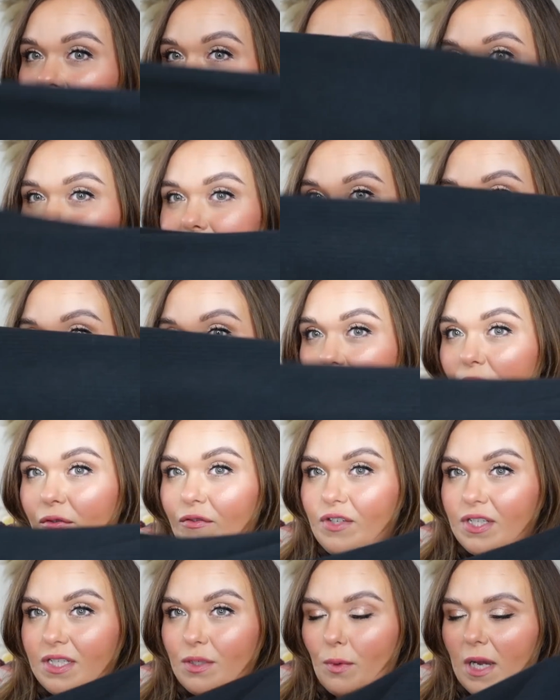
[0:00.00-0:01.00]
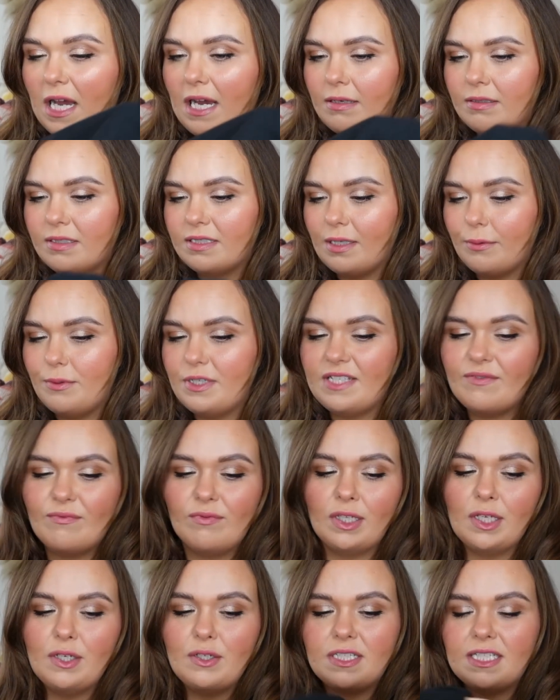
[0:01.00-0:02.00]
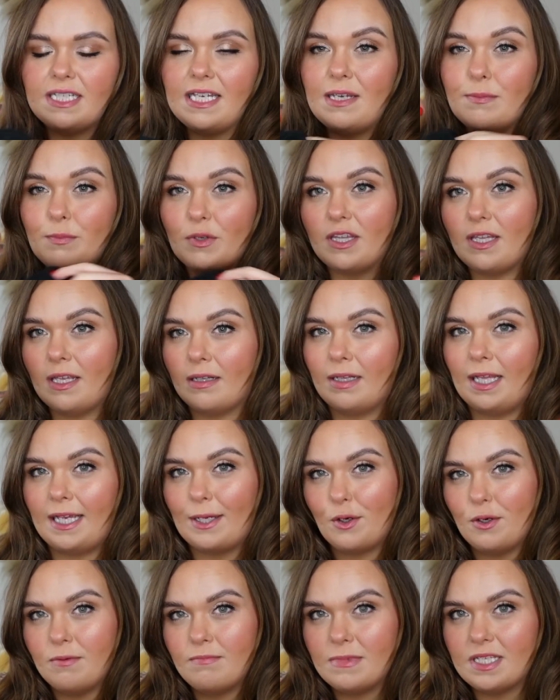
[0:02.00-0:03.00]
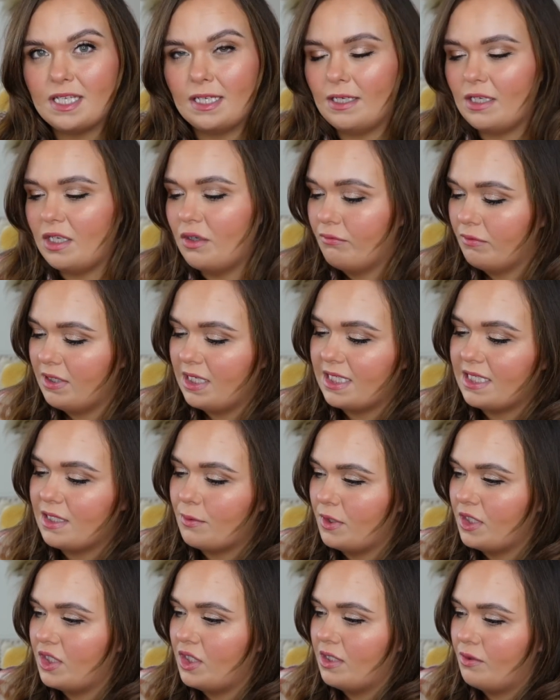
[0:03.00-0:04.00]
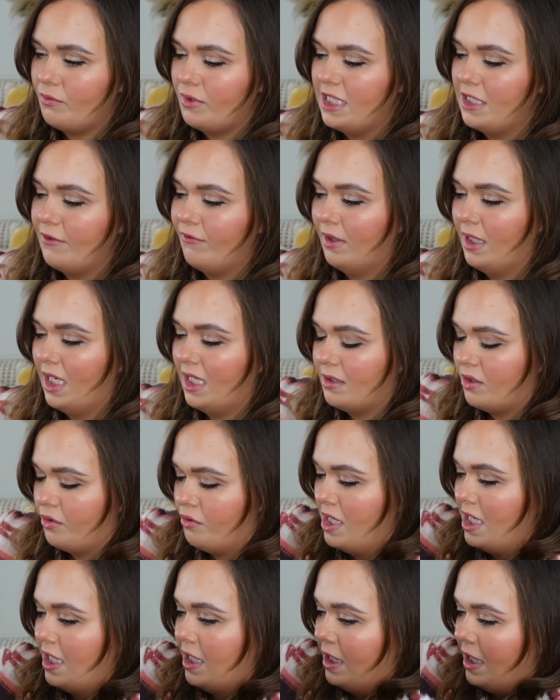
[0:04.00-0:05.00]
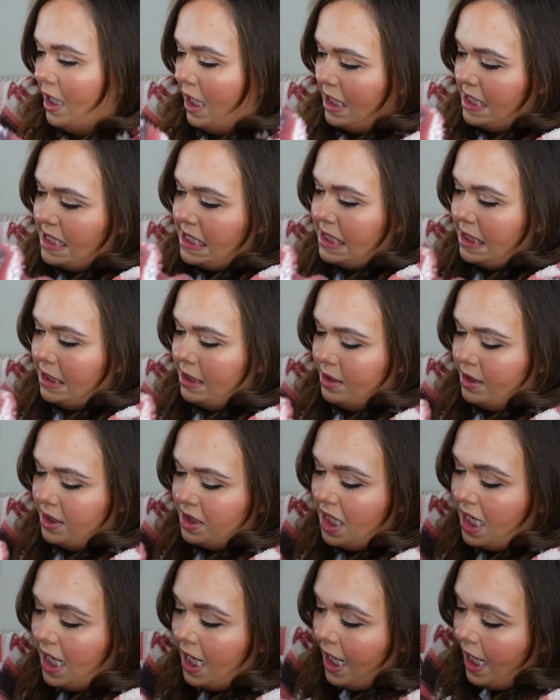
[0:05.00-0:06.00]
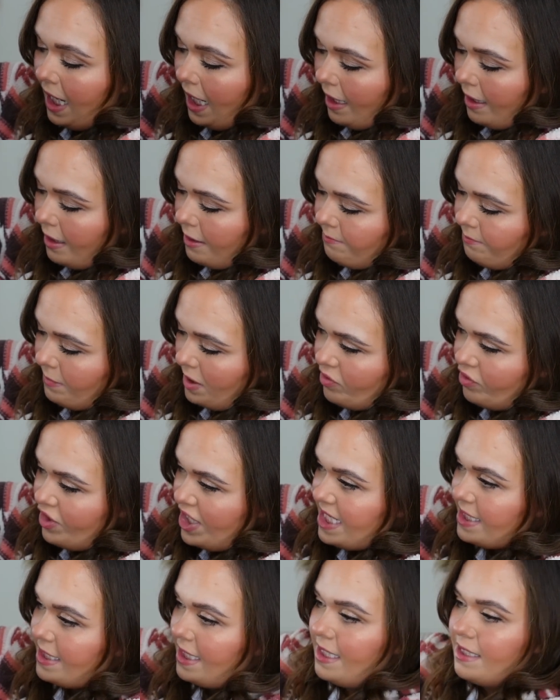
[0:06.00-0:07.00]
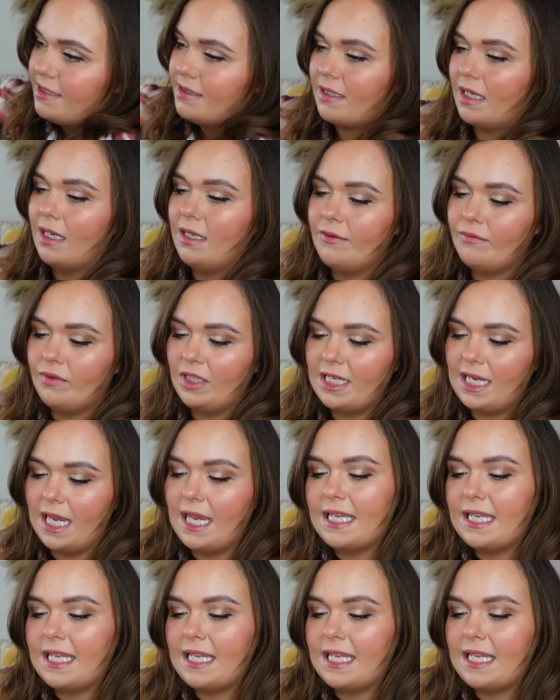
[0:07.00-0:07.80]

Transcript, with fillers: and it's cuffed as well. So it's floaty but then like comes in at your wrist which is really flattering and nice. And um, this is kind of like,